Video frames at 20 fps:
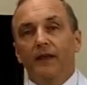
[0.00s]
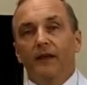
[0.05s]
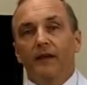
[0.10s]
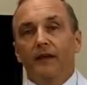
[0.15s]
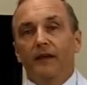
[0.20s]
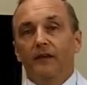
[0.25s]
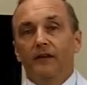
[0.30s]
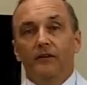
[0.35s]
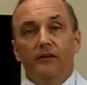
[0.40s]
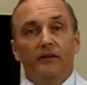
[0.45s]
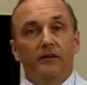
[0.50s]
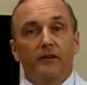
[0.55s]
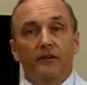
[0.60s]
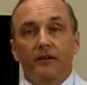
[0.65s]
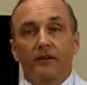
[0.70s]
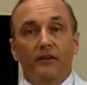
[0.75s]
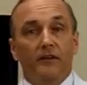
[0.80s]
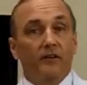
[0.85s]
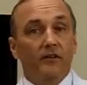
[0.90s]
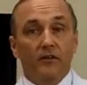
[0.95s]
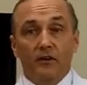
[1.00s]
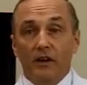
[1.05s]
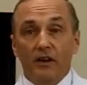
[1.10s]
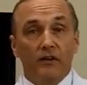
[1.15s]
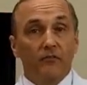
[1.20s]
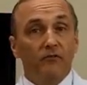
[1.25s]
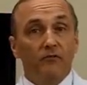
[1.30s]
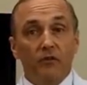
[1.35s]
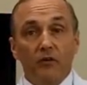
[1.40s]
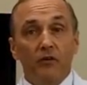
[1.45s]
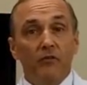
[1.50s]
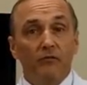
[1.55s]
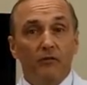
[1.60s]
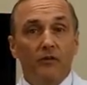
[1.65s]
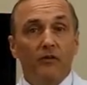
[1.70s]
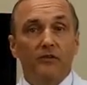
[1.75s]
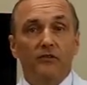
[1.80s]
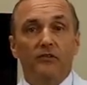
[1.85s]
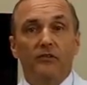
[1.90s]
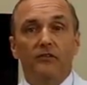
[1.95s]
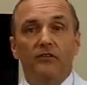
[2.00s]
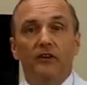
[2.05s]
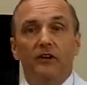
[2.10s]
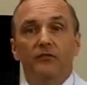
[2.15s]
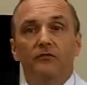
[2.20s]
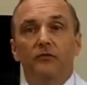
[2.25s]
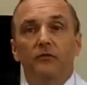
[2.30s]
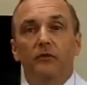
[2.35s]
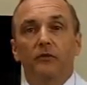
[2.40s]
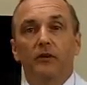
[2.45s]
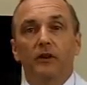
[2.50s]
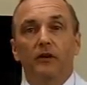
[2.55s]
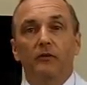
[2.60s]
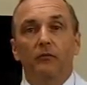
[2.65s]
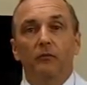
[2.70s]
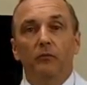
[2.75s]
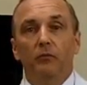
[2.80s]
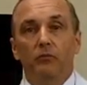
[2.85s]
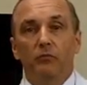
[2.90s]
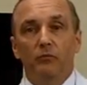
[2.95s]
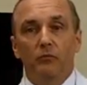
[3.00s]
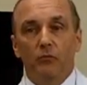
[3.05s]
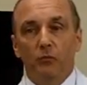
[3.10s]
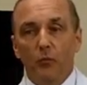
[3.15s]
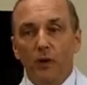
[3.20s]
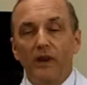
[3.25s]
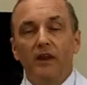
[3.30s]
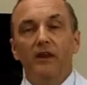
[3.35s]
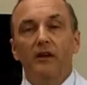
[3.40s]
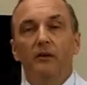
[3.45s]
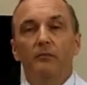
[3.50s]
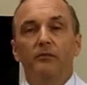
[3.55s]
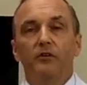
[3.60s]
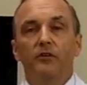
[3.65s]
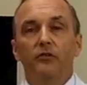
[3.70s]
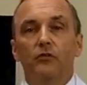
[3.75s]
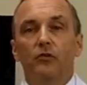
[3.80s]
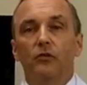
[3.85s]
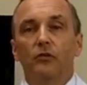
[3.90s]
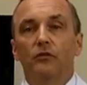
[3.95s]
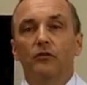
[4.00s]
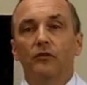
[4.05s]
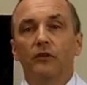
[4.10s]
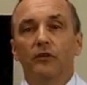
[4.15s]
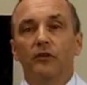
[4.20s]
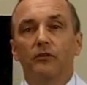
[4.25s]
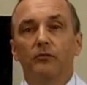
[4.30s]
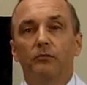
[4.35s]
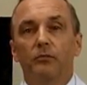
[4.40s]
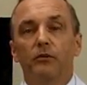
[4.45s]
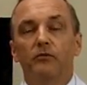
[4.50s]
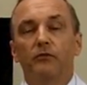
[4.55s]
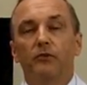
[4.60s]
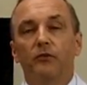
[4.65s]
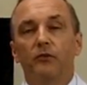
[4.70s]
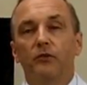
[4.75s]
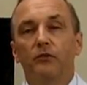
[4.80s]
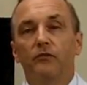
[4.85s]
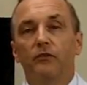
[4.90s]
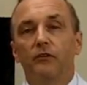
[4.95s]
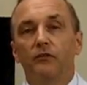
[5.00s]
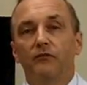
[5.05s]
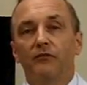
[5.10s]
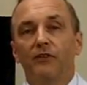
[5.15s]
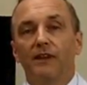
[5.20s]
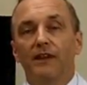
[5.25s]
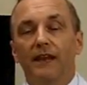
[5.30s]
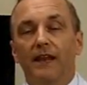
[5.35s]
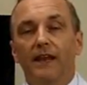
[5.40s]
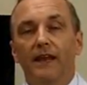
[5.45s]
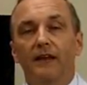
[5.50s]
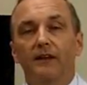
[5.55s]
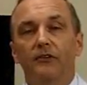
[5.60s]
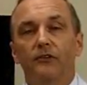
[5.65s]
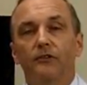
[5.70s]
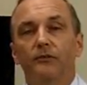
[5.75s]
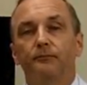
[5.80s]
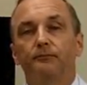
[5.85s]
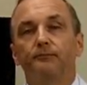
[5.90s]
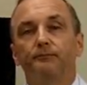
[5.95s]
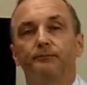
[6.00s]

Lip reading: And it, again, very, very successful in waking up these nerves, these peripheral nerves in the feet and hands.